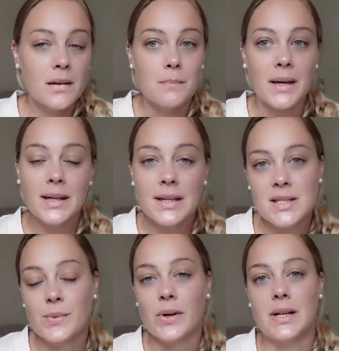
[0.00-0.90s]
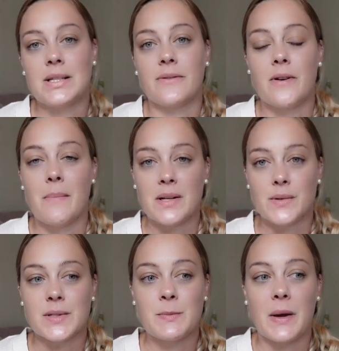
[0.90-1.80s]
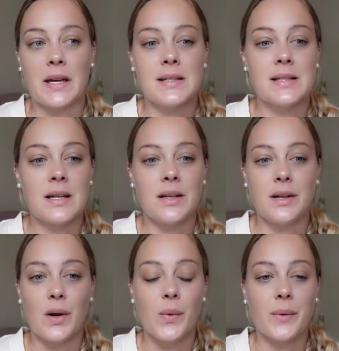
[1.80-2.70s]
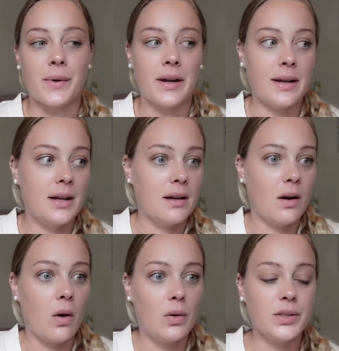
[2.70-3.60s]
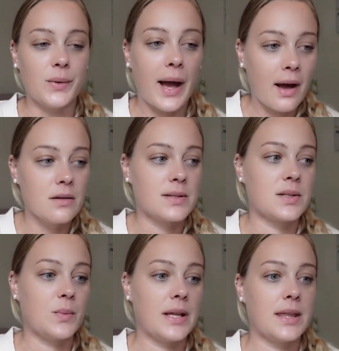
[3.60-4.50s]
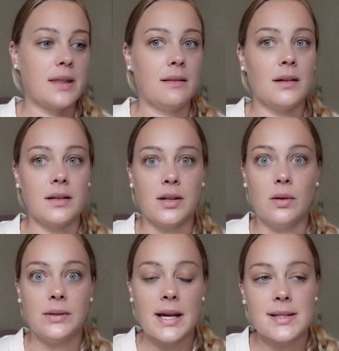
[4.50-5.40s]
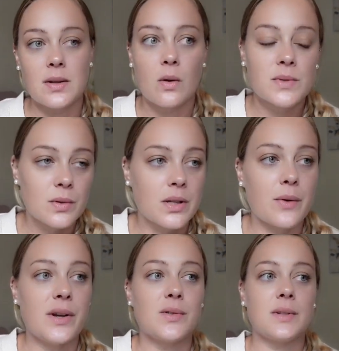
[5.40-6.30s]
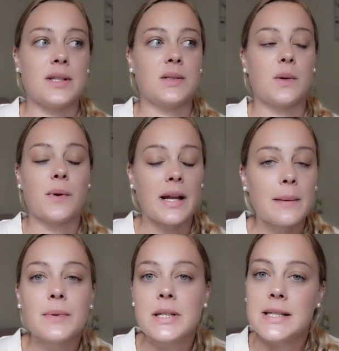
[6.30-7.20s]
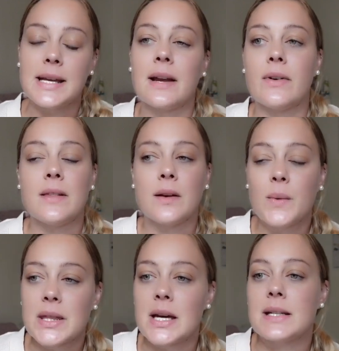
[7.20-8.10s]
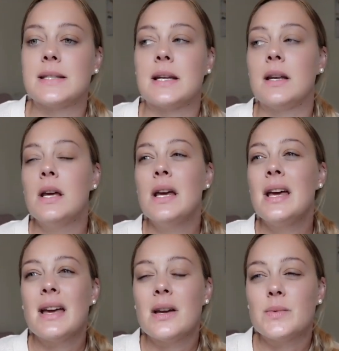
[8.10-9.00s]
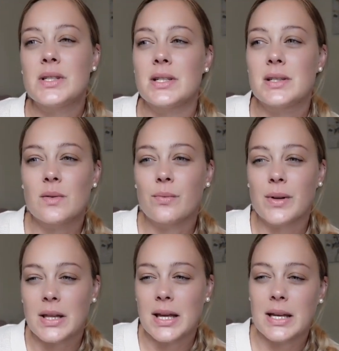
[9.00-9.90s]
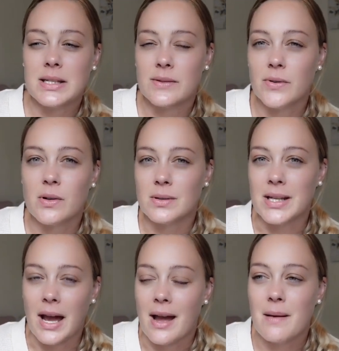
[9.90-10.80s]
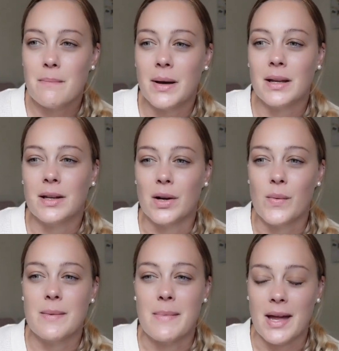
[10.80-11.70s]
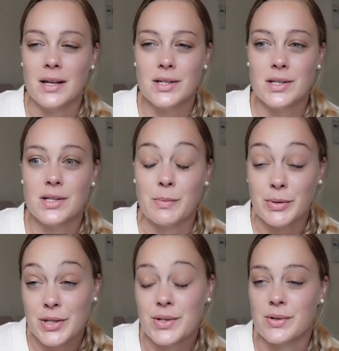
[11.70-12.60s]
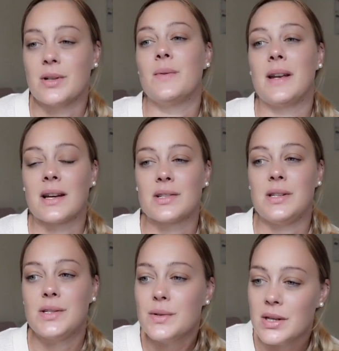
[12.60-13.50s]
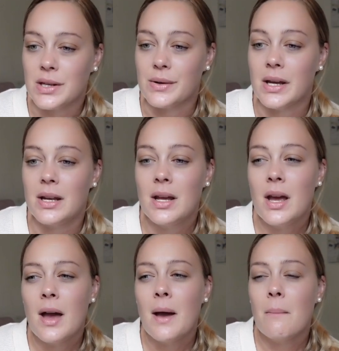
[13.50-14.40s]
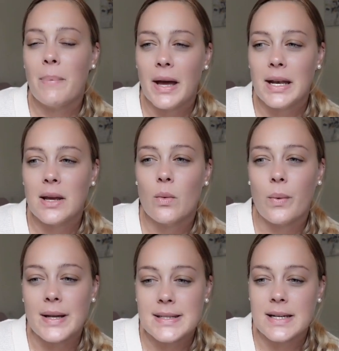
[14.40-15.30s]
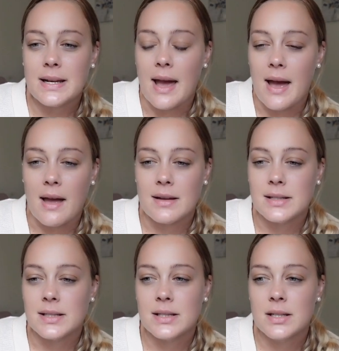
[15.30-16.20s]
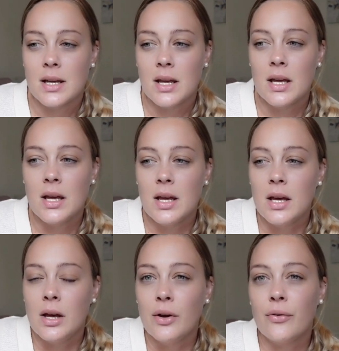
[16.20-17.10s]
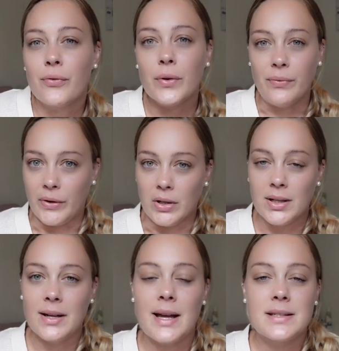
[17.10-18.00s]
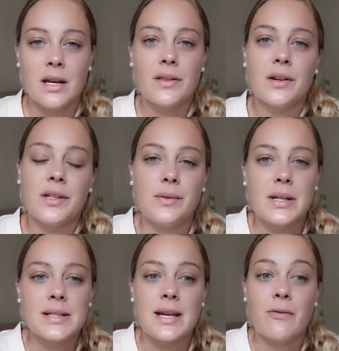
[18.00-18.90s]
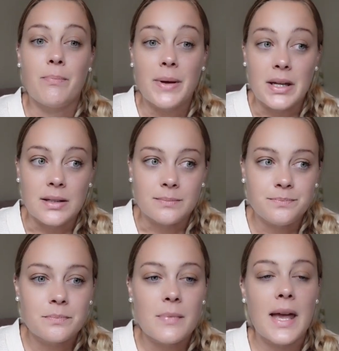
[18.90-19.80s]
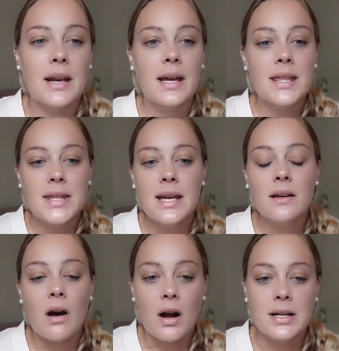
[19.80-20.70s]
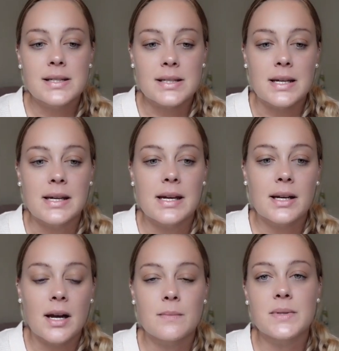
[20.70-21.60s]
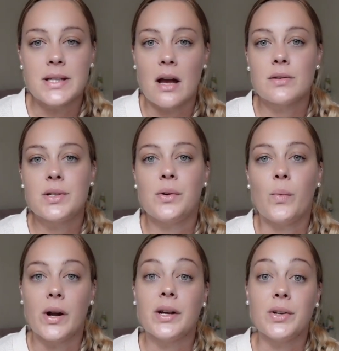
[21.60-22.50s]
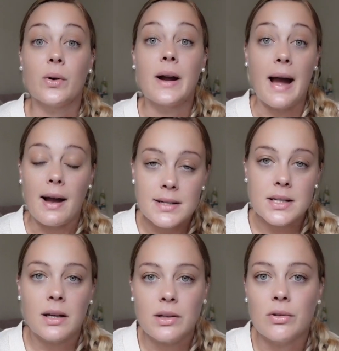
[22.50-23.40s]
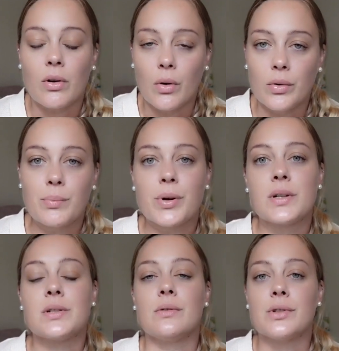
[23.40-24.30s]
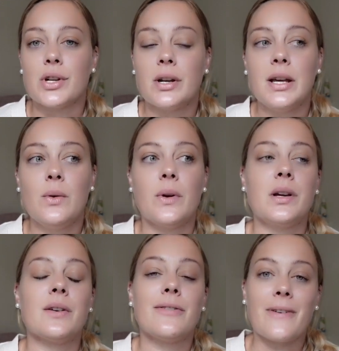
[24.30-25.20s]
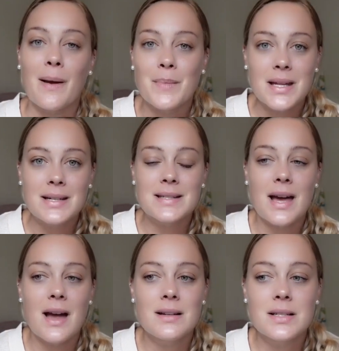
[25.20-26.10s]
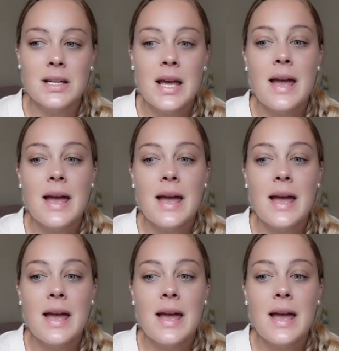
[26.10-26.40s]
My kids were in a different mental space. You know, we were in a whole new house with, you know, less homeschooling resources. We weren't able to take everything with us, and it was just a really difficult time, but you know, we managed to push through and actually do the unit. But it wasn't as fruitful as other units have been. And I think honestly it comes down to where you're at in your own personal journey, where your family is at.